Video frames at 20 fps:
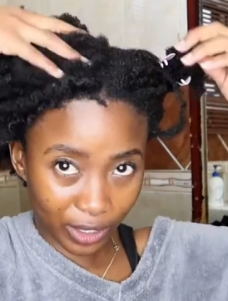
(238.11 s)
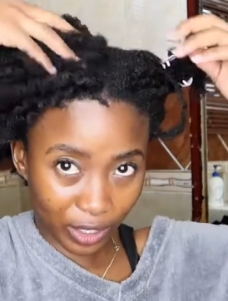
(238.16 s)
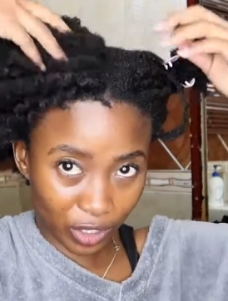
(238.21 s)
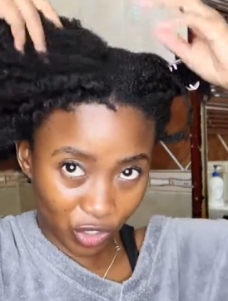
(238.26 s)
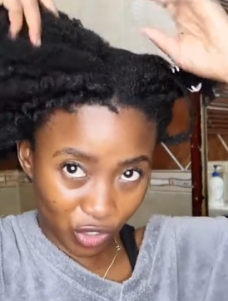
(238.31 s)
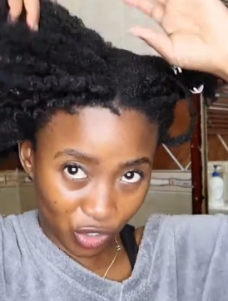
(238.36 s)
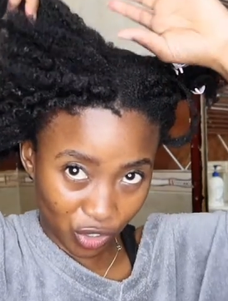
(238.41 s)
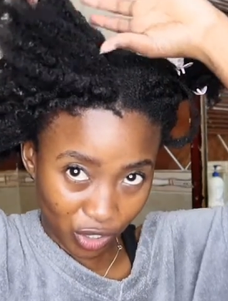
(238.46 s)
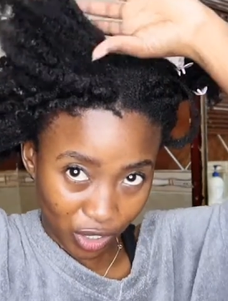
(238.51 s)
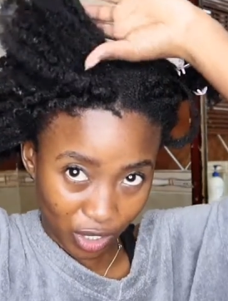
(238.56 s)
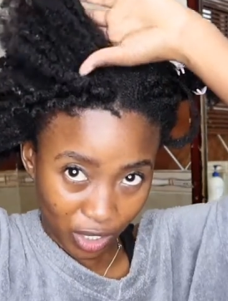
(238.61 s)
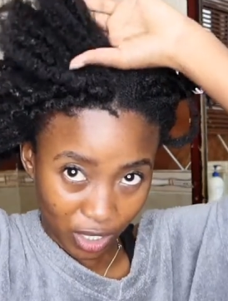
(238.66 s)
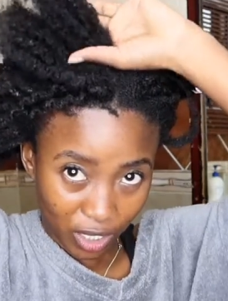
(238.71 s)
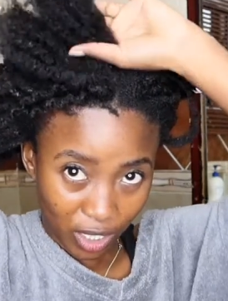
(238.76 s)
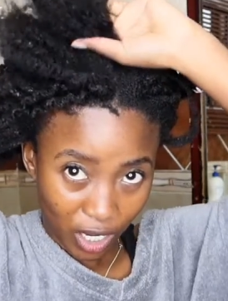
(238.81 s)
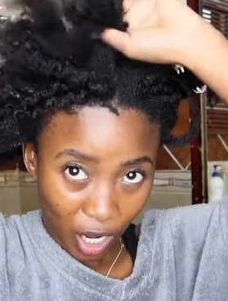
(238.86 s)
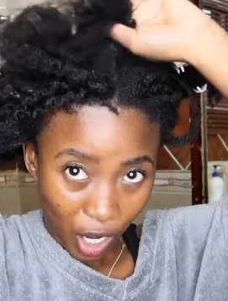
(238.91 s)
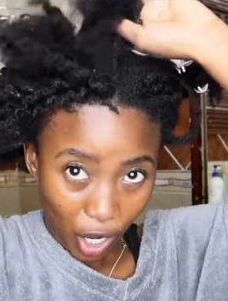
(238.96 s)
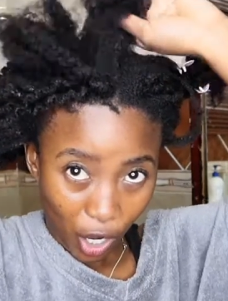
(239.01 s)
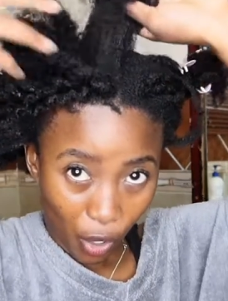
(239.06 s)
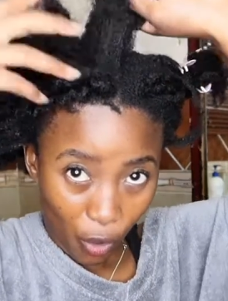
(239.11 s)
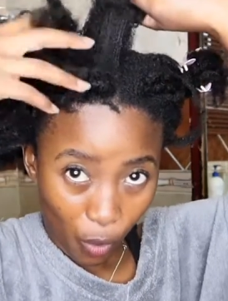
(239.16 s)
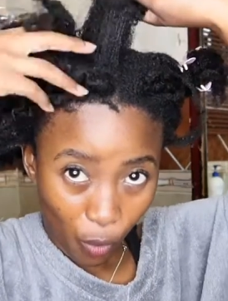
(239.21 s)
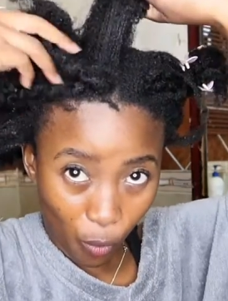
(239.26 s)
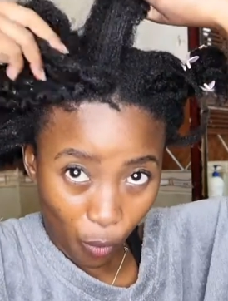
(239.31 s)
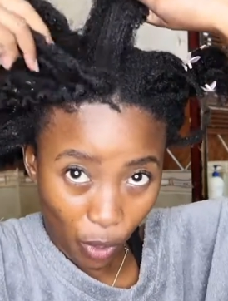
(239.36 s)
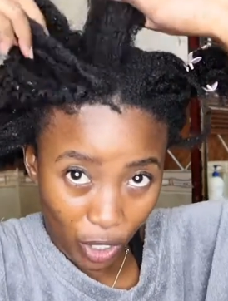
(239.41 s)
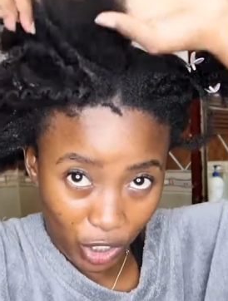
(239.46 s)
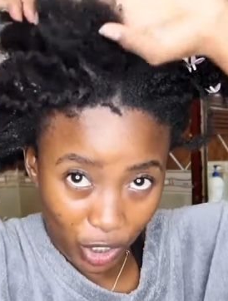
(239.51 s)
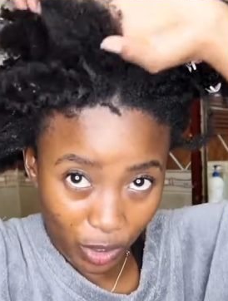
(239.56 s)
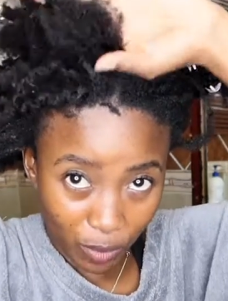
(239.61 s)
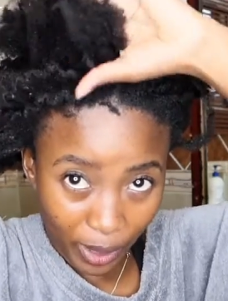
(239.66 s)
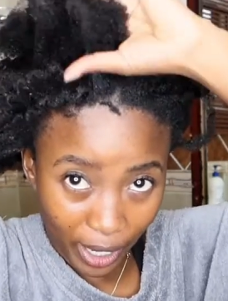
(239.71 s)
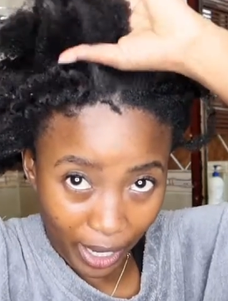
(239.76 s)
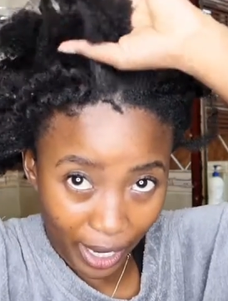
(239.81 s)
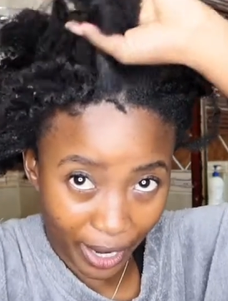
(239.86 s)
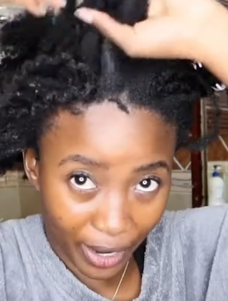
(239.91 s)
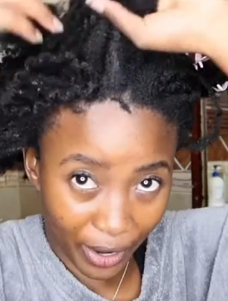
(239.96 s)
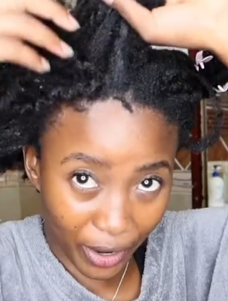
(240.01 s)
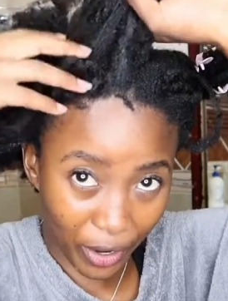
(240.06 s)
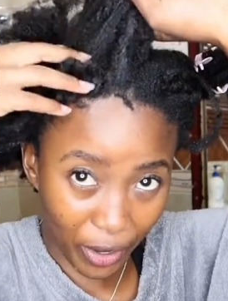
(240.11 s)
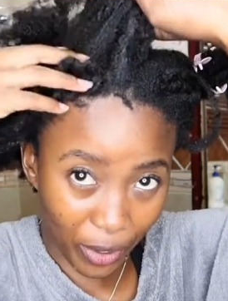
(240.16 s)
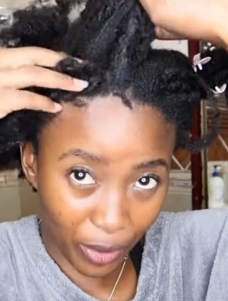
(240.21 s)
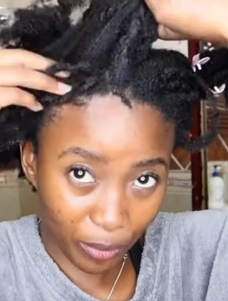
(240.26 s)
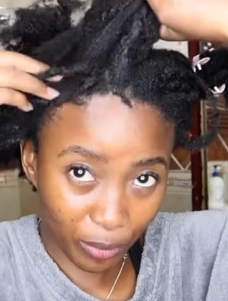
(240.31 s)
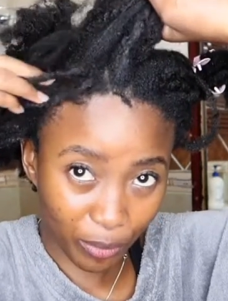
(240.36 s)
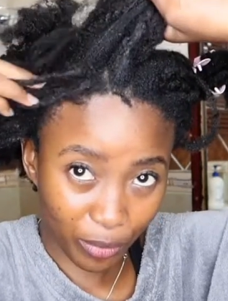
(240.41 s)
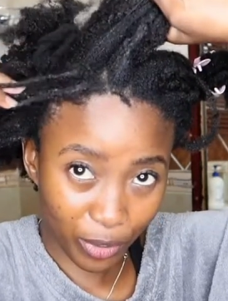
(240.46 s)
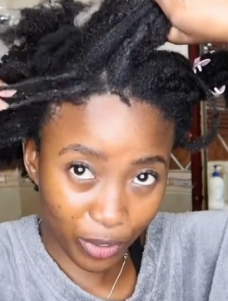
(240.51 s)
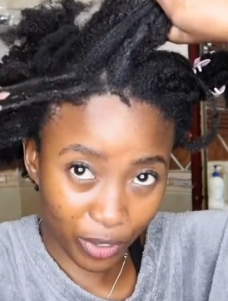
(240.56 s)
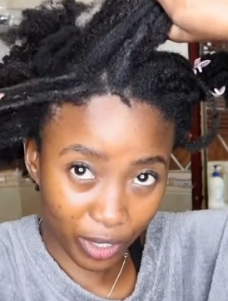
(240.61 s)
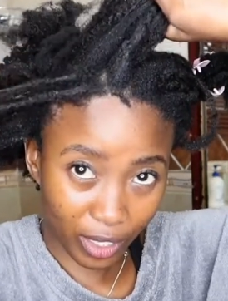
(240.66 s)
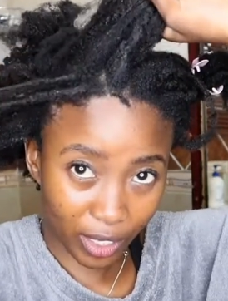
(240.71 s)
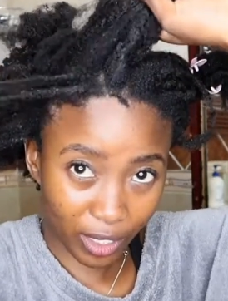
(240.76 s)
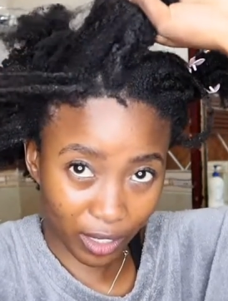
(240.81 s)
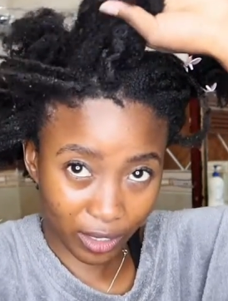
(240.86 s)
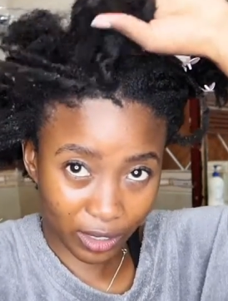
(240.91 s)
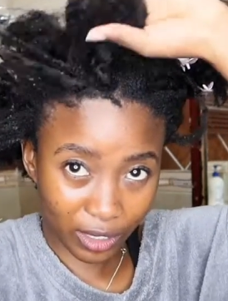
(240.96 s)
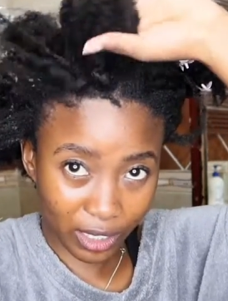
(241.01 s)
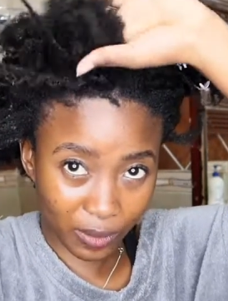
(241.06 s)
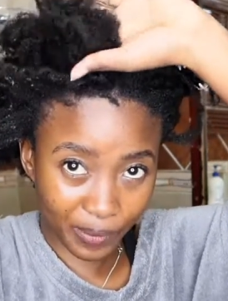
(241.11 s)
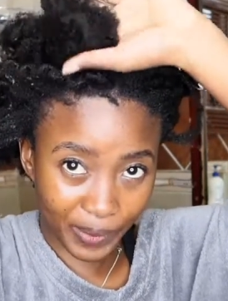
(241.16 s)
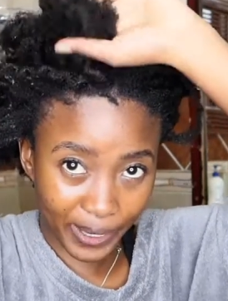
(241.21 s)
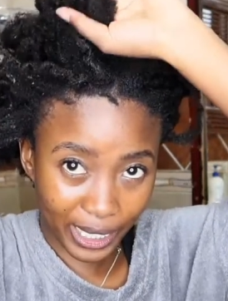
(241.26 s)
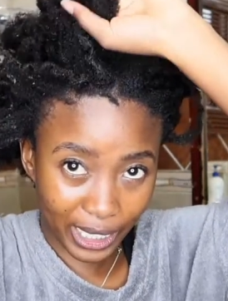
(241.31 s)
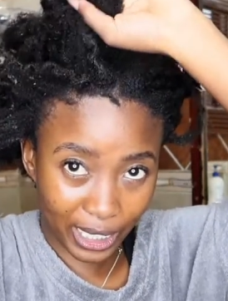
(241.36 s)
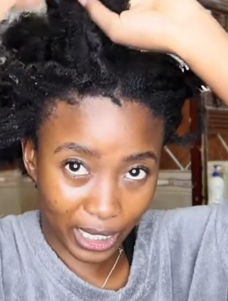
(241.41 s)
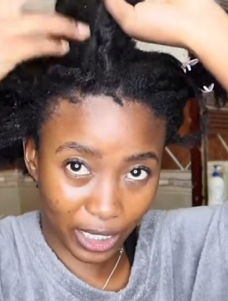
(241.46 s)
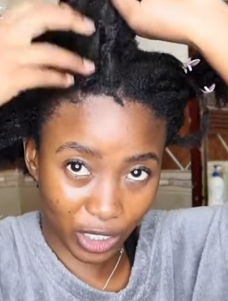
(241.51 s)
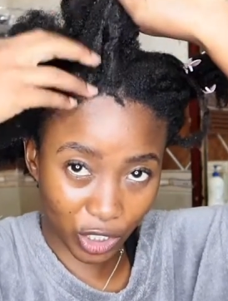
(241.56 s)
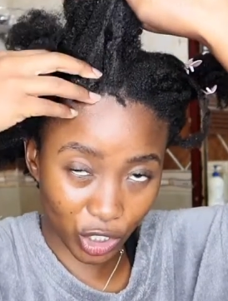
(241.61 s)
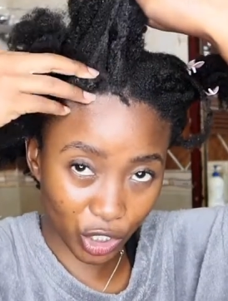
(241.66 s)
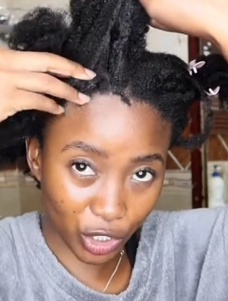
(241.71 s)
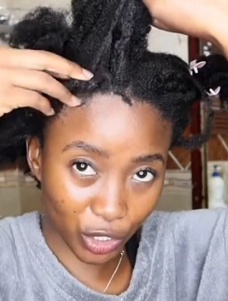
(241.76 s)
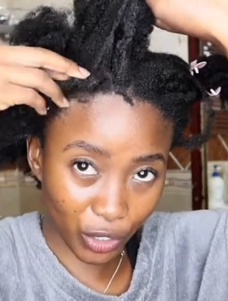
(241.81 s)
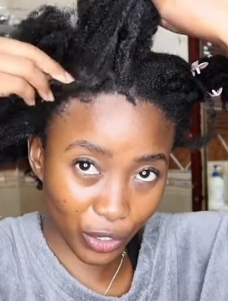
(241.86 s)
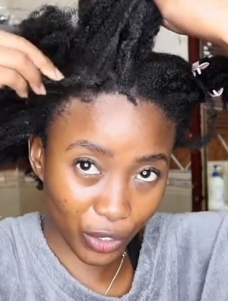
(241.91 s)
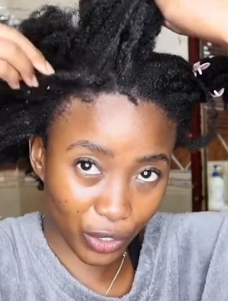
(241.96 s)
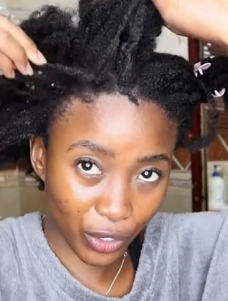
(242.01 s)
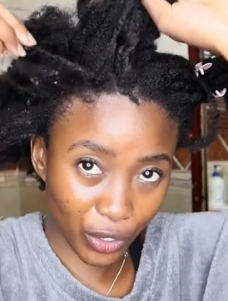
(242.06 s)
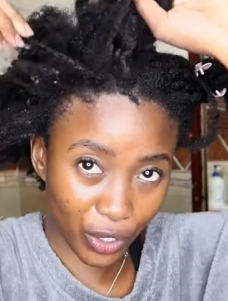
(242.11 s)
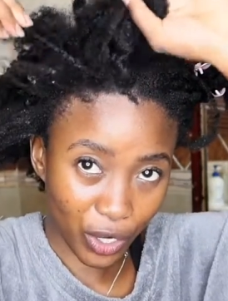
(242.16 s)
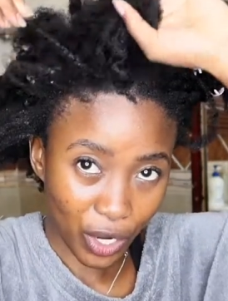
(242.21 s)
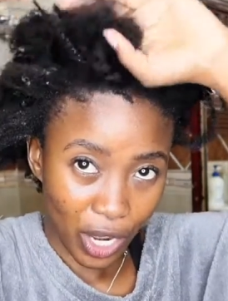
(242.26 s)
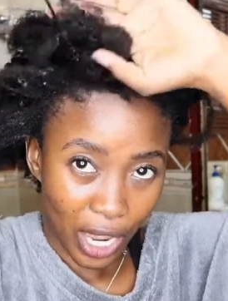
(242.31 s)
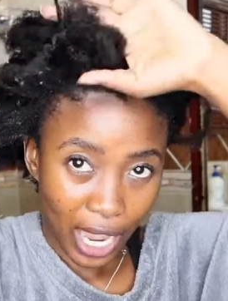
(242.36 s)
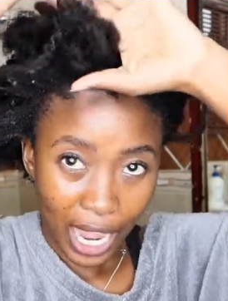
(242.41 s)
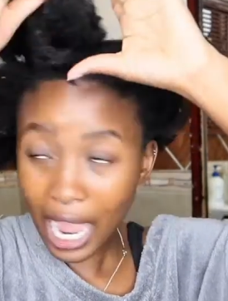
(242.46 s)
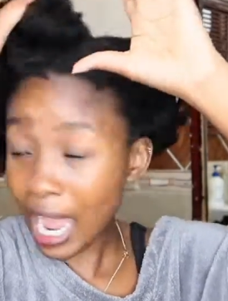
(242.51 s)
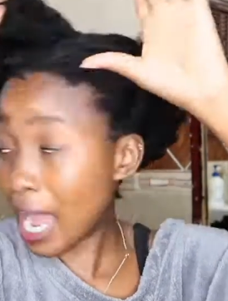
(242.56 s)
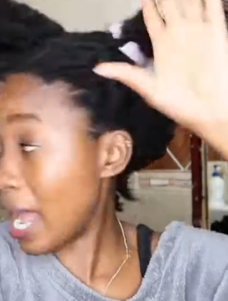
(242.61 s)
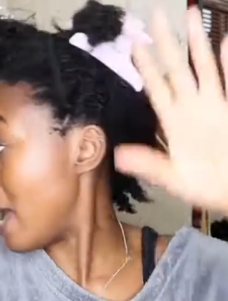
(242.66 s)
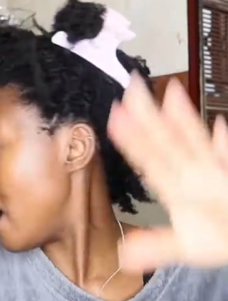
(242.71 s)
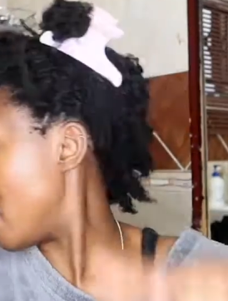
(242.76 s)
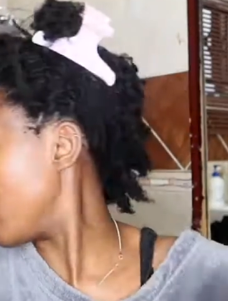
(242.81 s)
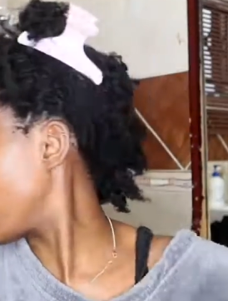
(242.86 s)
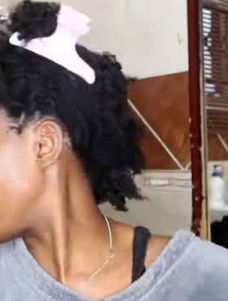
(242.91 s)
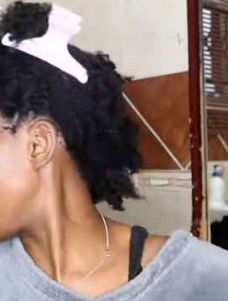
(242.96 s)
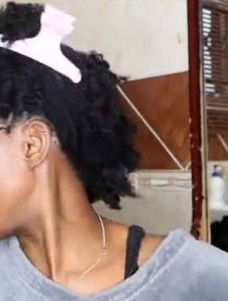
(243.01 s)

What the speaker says: just wash my hair, put it in a deep conditioner. I am